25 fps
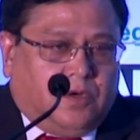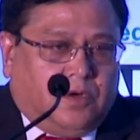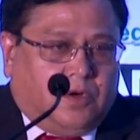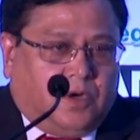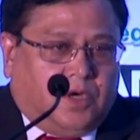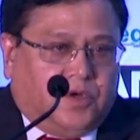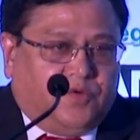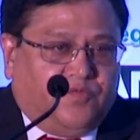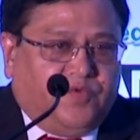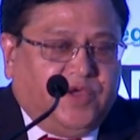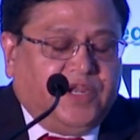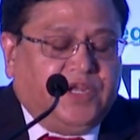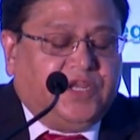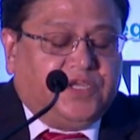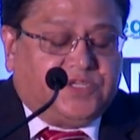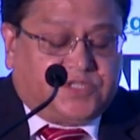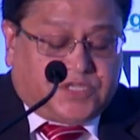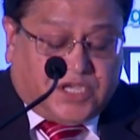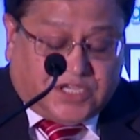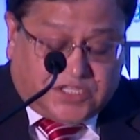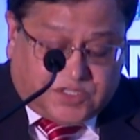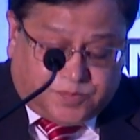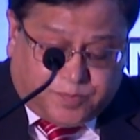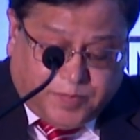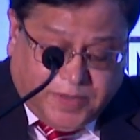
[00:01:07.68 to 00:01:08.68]
on various
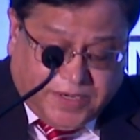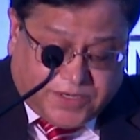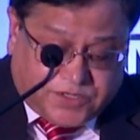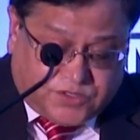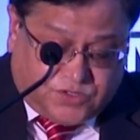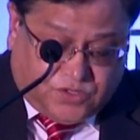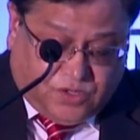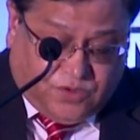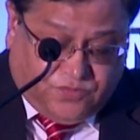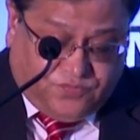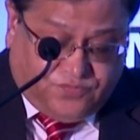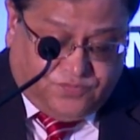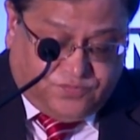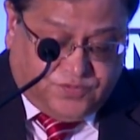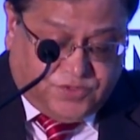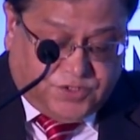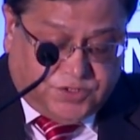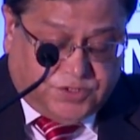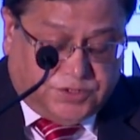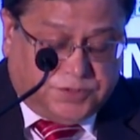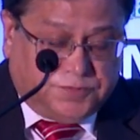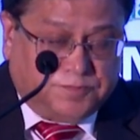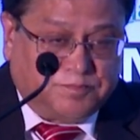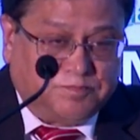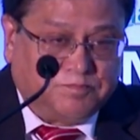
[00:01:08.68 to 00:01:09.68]
aspects
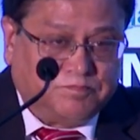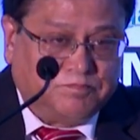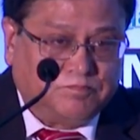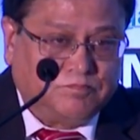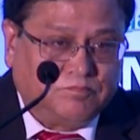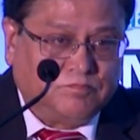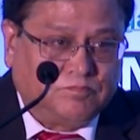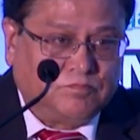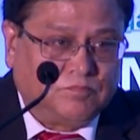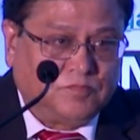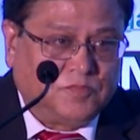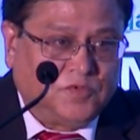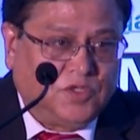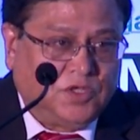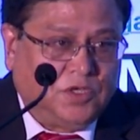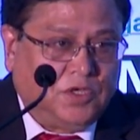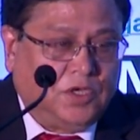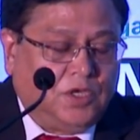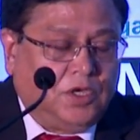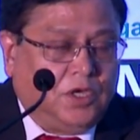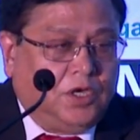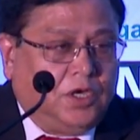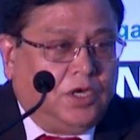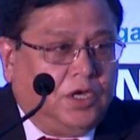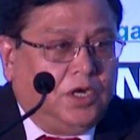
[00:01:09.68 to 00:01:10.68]
of
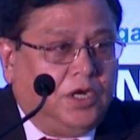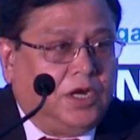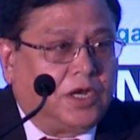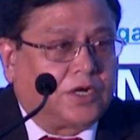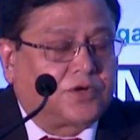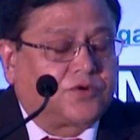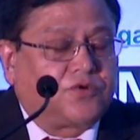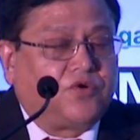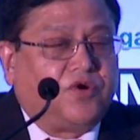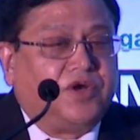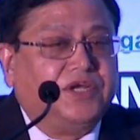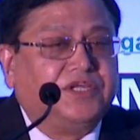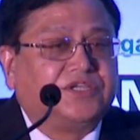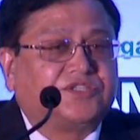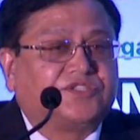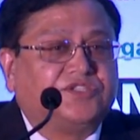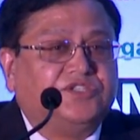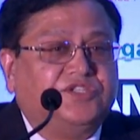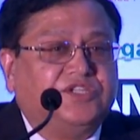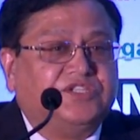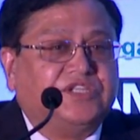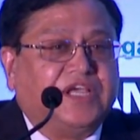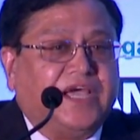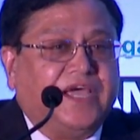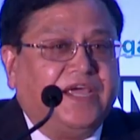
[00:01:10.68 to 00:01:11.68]
electronics
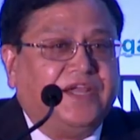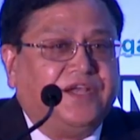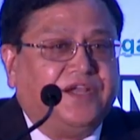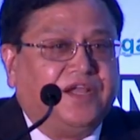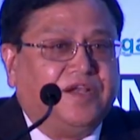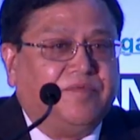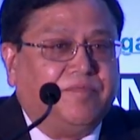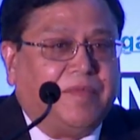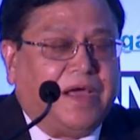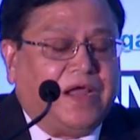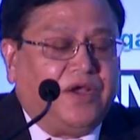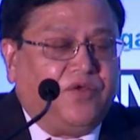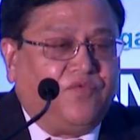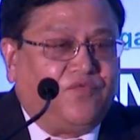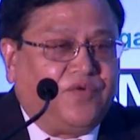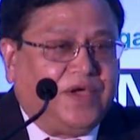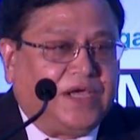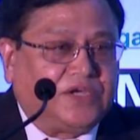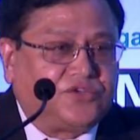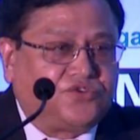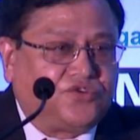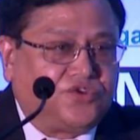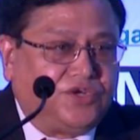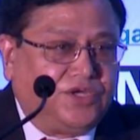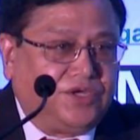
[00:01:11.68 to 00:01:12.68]
design and
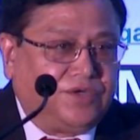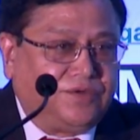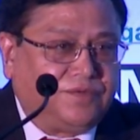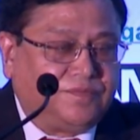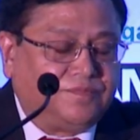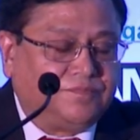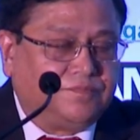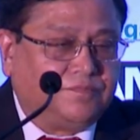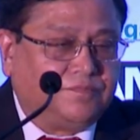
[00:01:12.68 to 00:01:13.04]
manufacturing